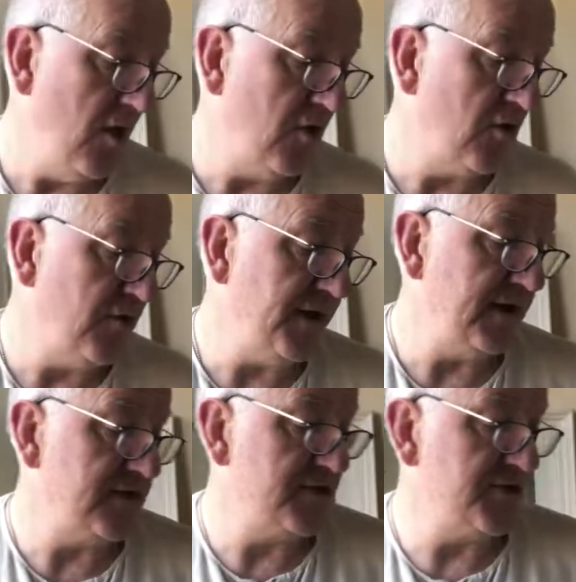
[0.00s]

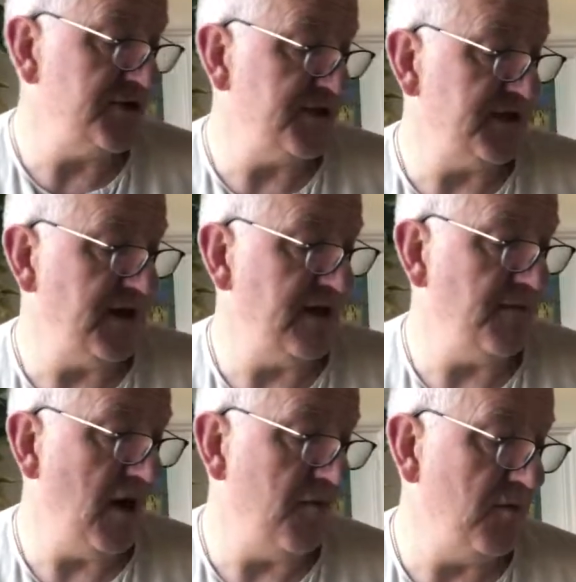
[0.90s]
According to Sri Chaitanya
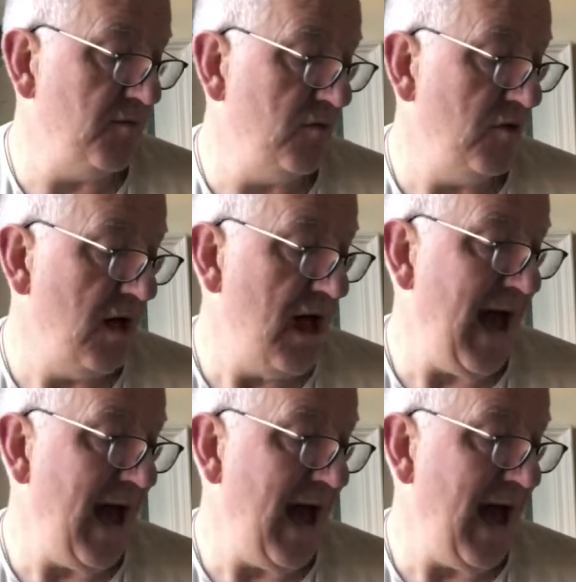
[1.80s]
Mahaprabhu,